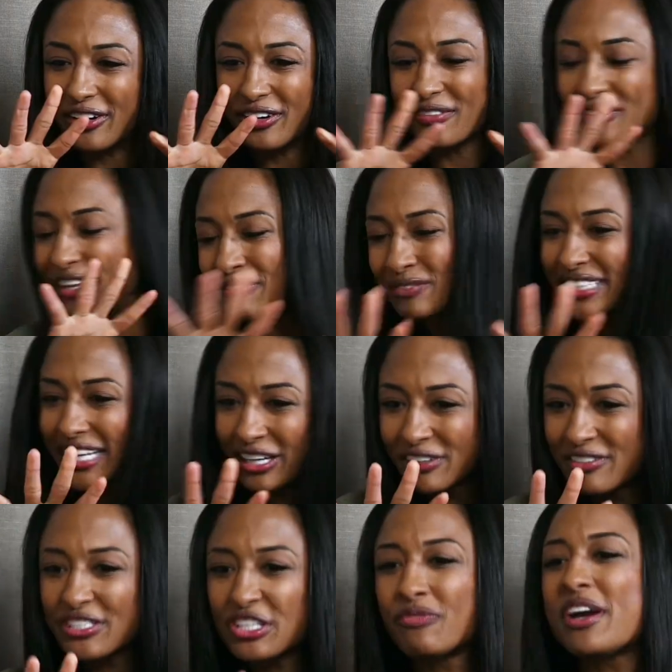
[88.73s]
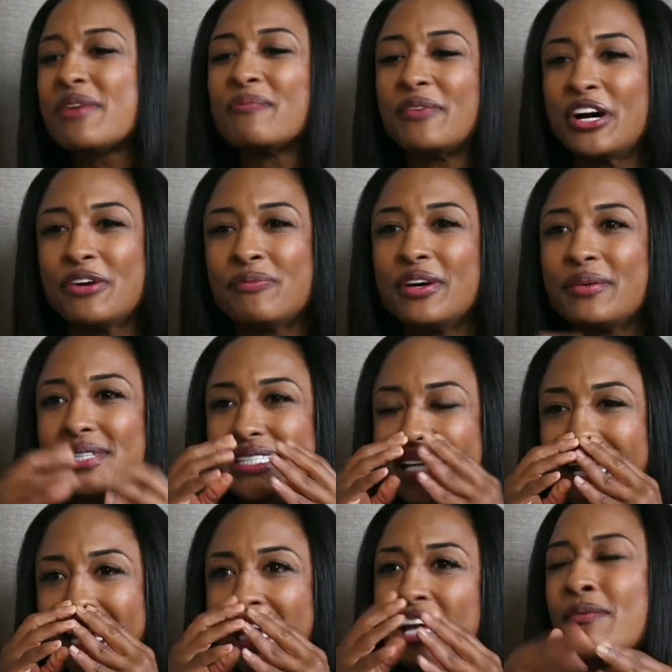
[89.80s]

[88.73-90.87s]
themselves. So my mom, I would say,